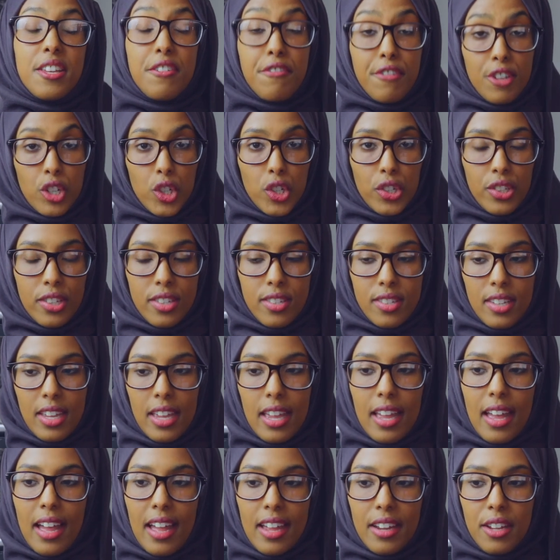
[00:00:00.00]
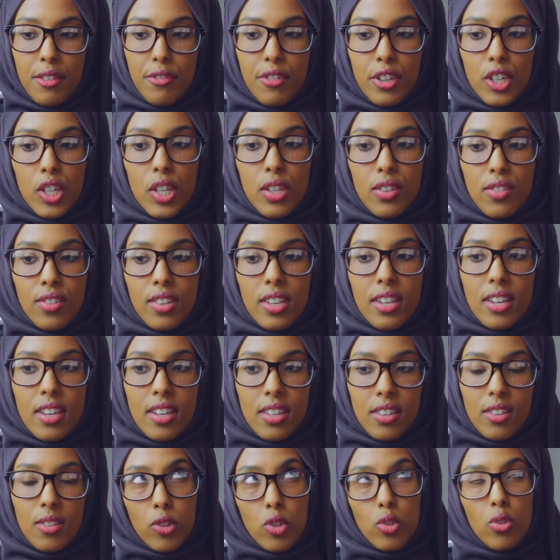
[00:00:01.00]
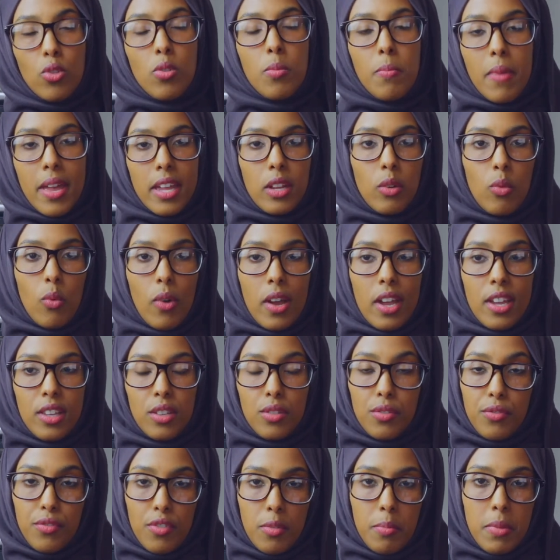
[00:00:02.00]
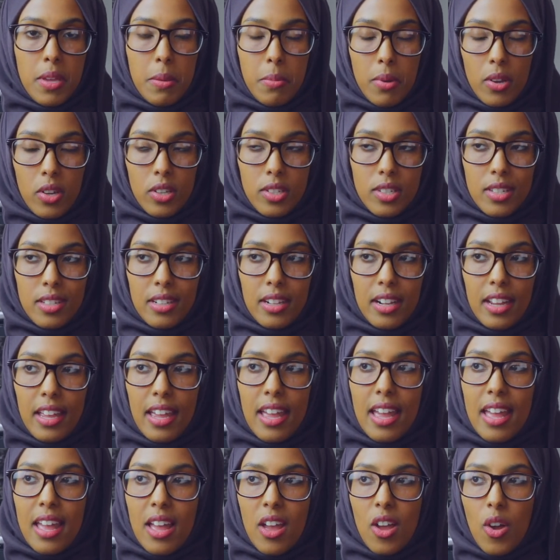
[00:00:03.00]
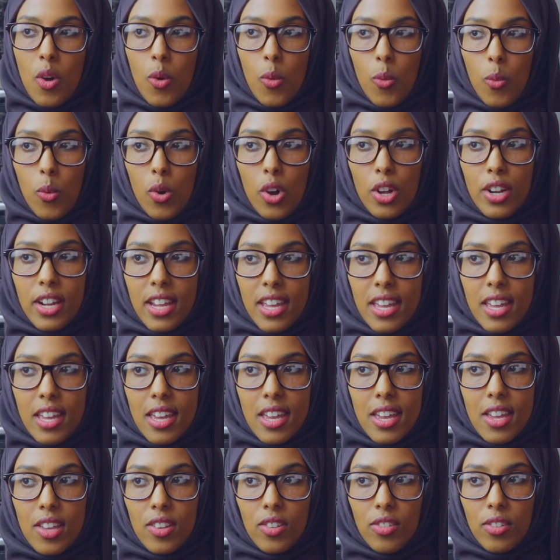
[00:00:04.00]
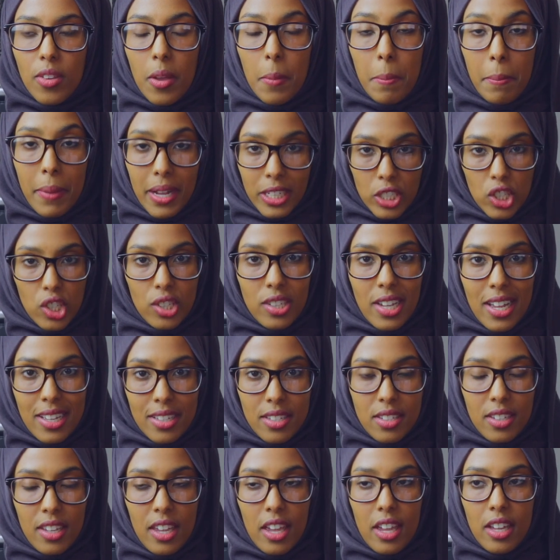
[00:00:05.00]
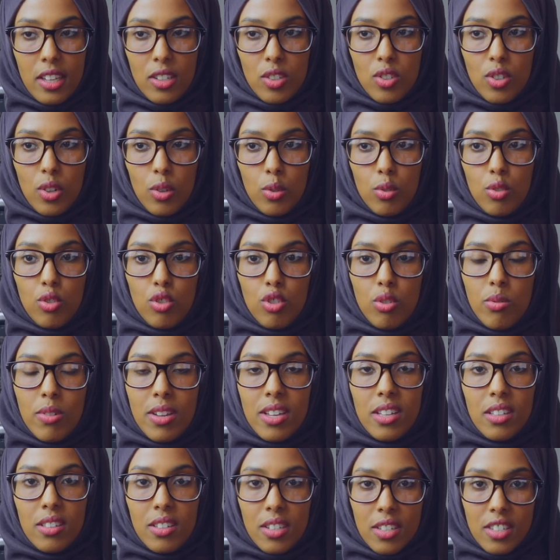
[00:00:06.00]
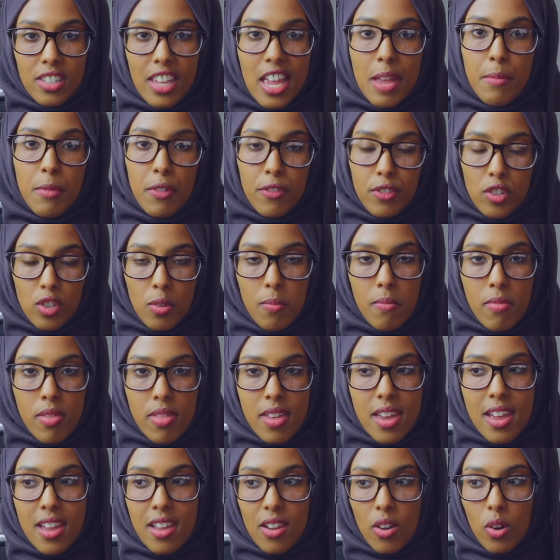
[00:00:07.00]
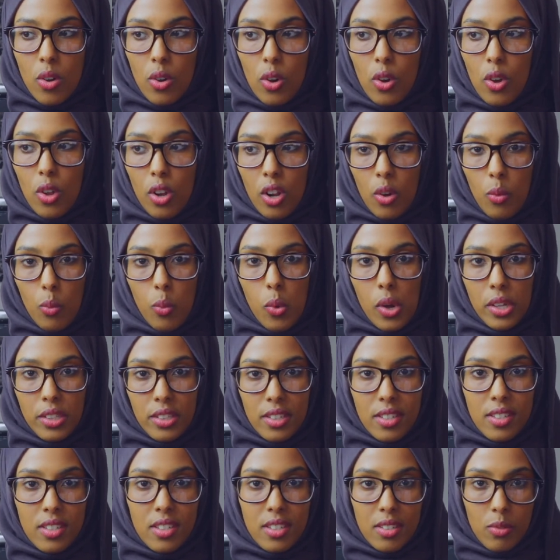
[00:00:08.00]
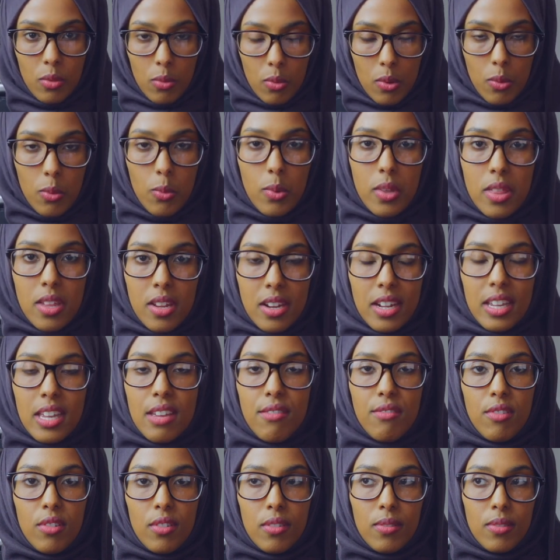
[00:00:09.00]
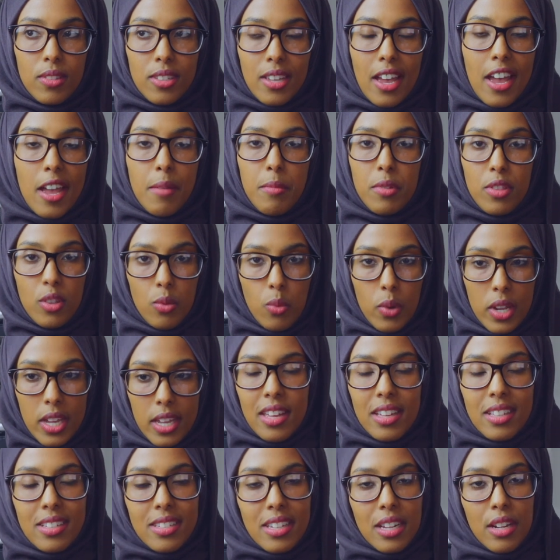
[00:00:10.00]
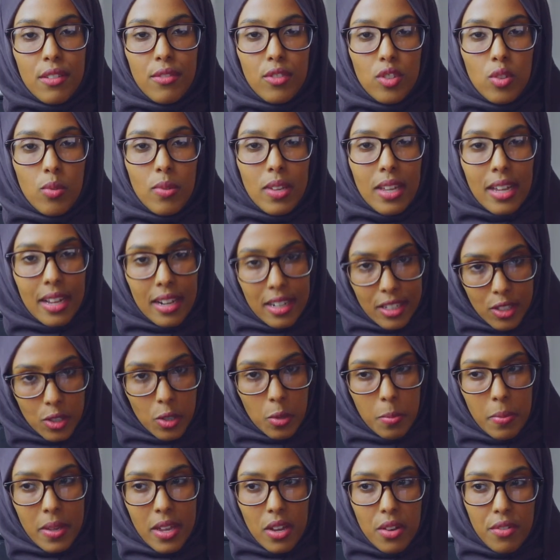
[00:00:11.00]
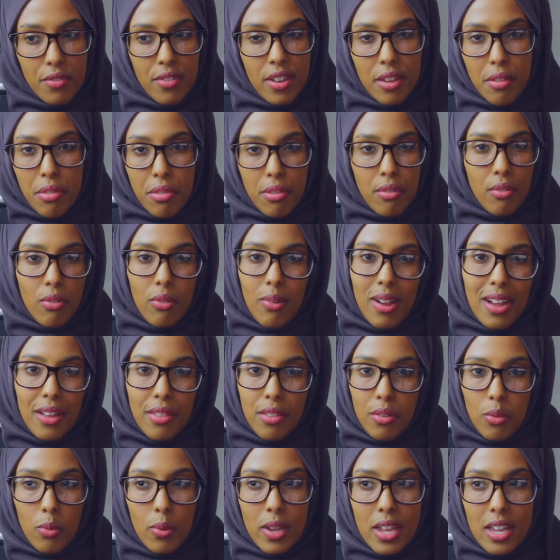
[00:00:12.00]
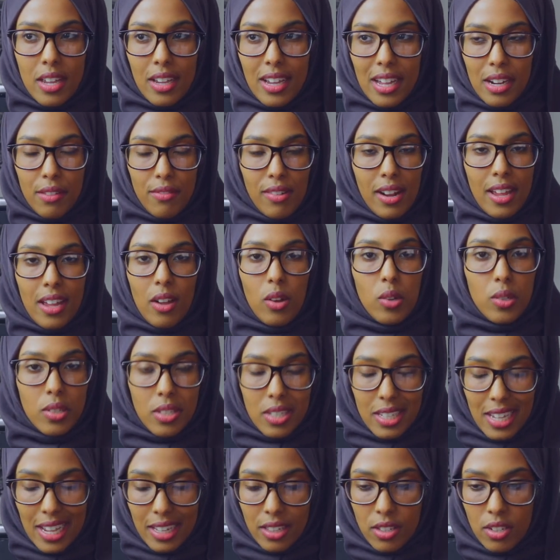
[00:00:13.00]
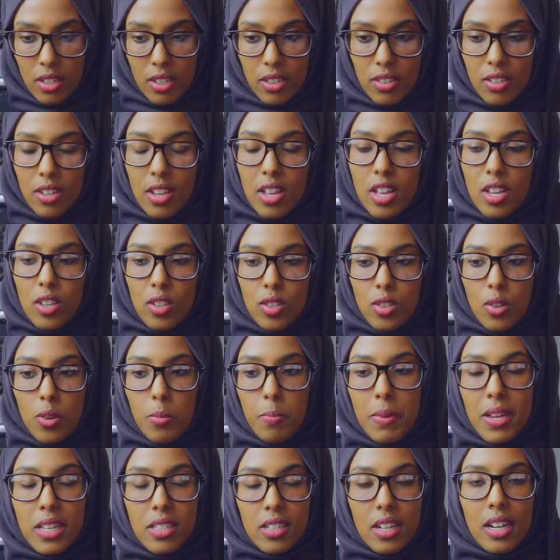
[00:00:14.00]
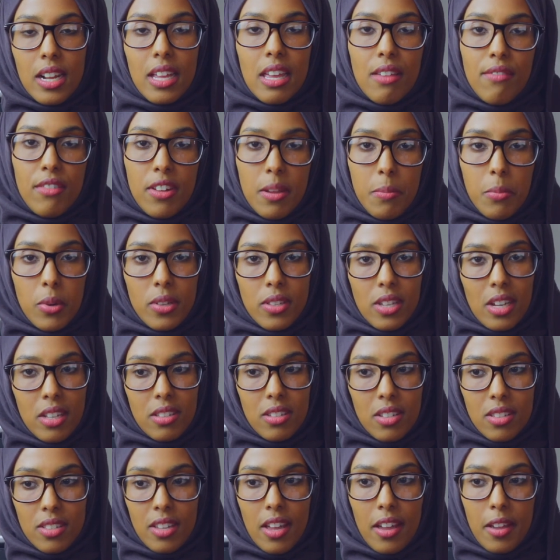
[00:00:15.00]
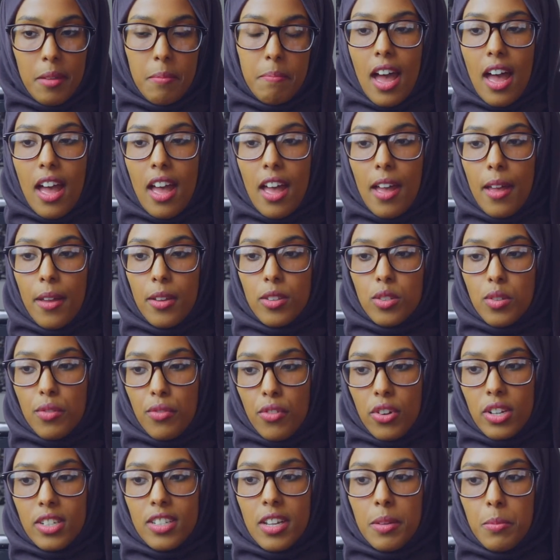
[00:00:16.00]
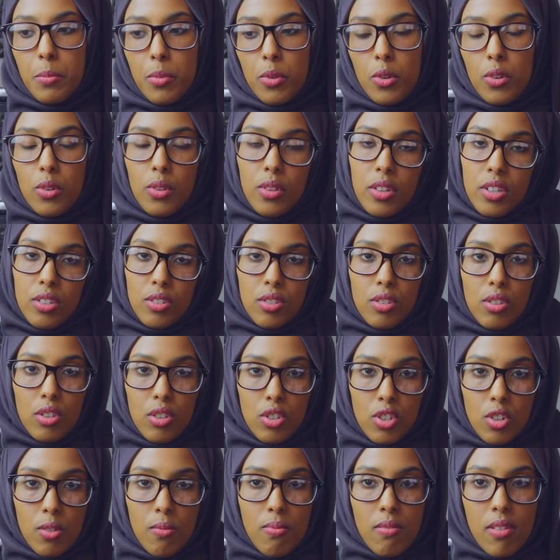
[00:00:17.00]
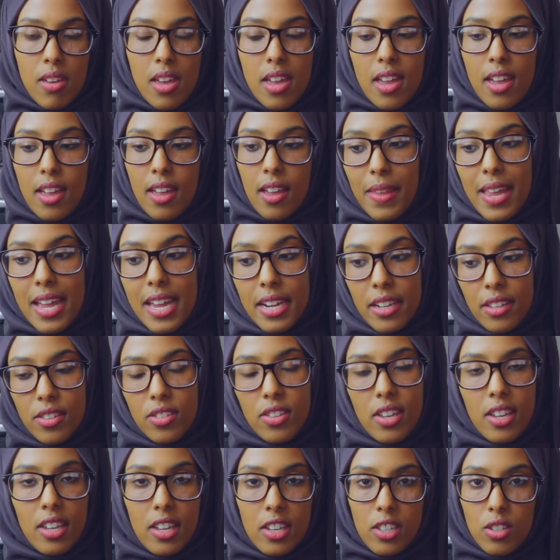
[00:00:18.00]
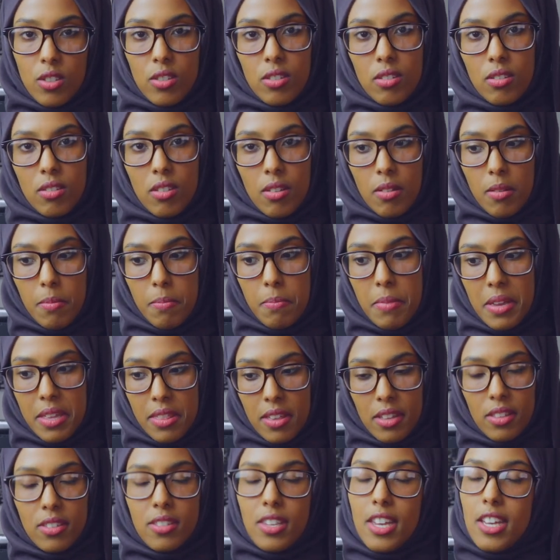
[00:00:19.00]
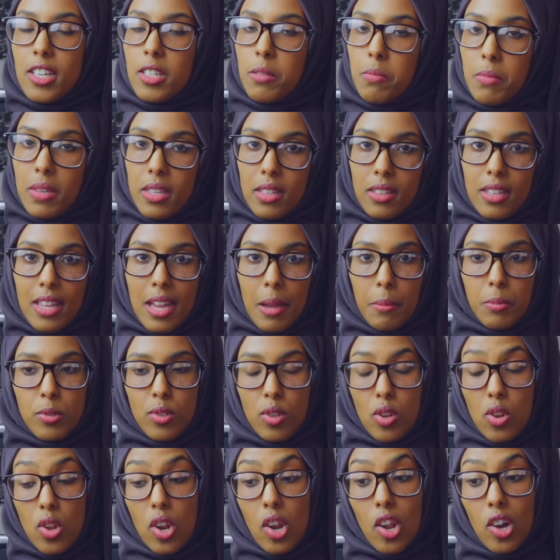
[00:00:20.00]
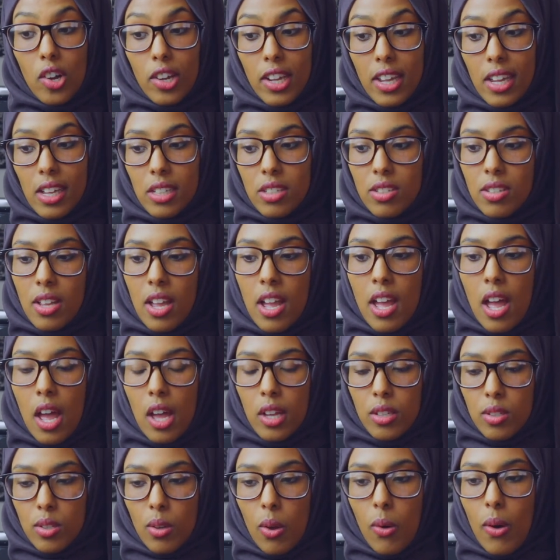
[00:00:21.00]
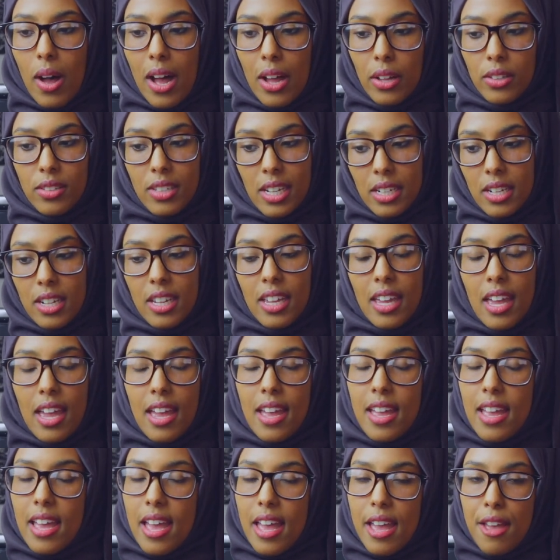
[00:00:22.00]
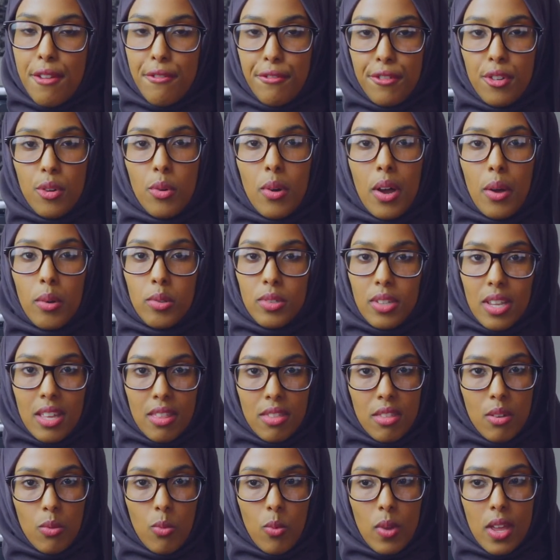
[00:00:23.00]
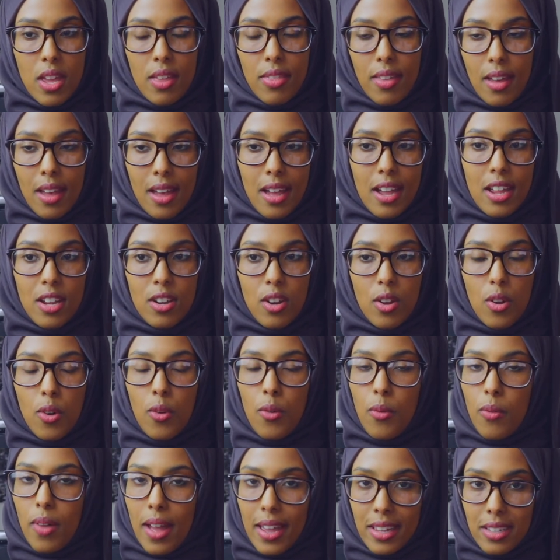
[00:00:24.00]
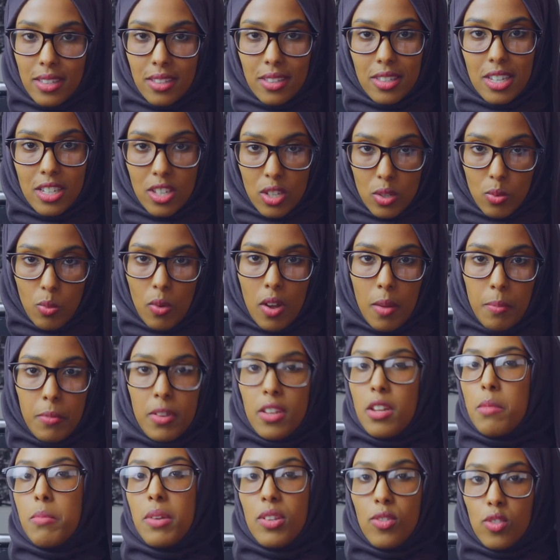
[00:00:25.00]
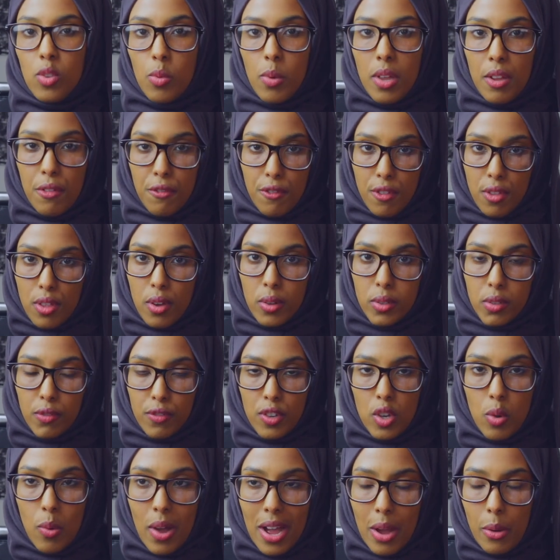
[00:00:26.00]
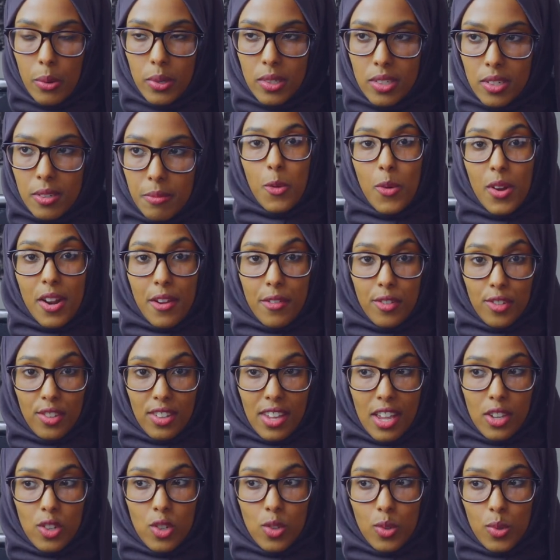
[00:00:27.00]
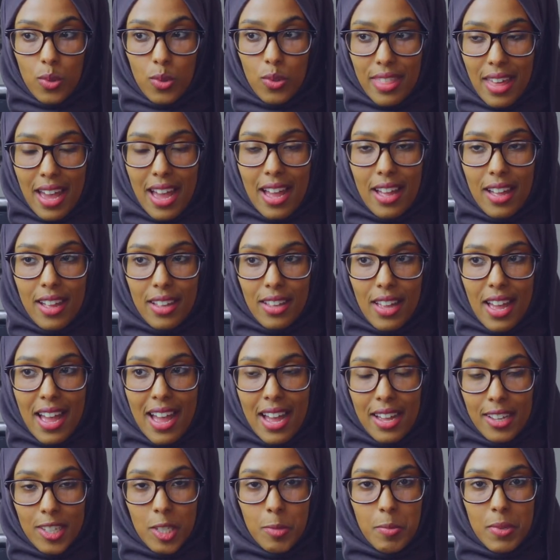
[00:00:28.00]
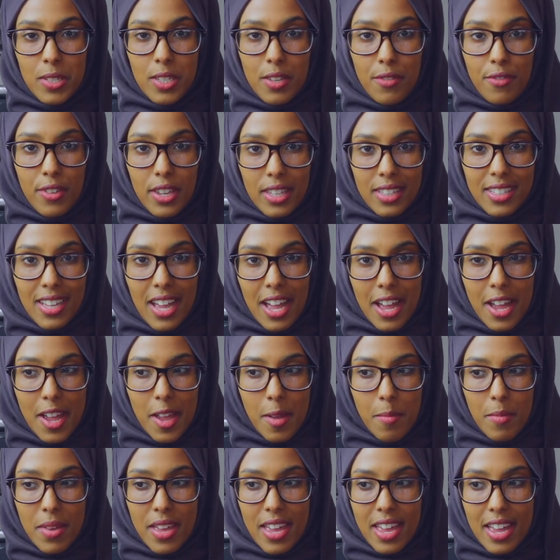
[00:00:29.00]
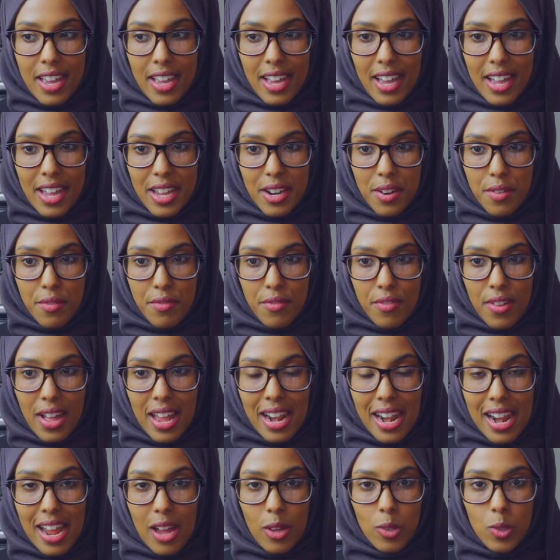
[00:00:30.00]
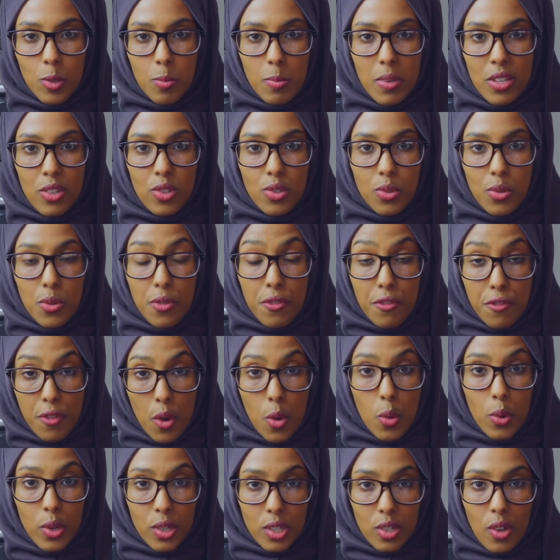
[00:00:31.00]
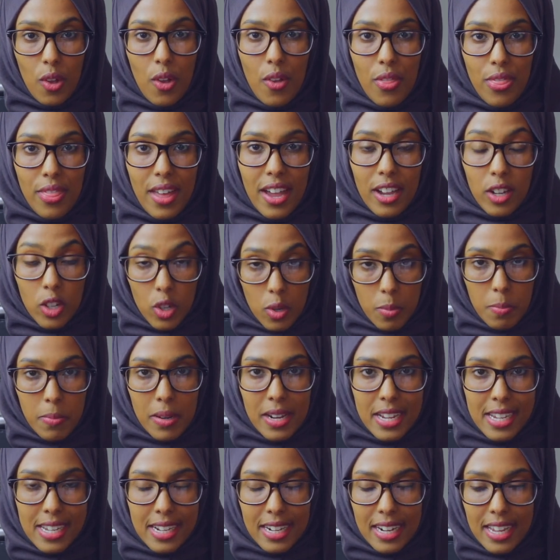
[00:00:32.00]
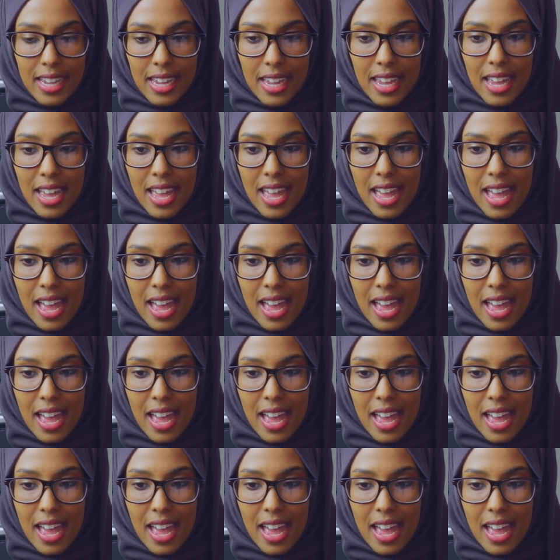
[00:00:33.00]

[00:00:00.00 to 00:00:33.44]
efficiency, and efficiency in two main ways for me personally. One is batch tasking, so doing the same of something all at once within a given time in the week, instead of doing a little bit of it throughout the week, kind of like all scattered. So basically giving it protected time. So for example, this YouTube thing, editing is the bit that takes me the absolute longest. So I'll dedicate a few hours in the week that I know, like, this is what I'm going to be doing for those few hours. When I've scheduled that at a specific time, it kind of allows me to focus on that completely.